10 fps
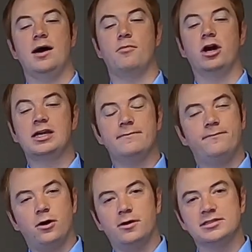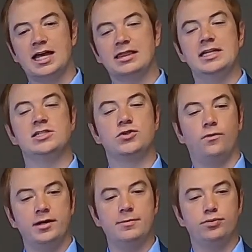a market falls at least
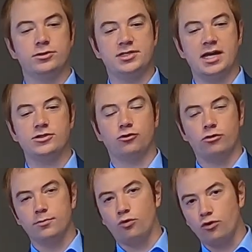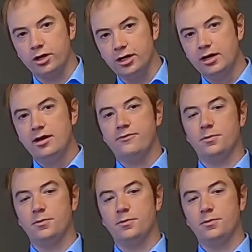20% or more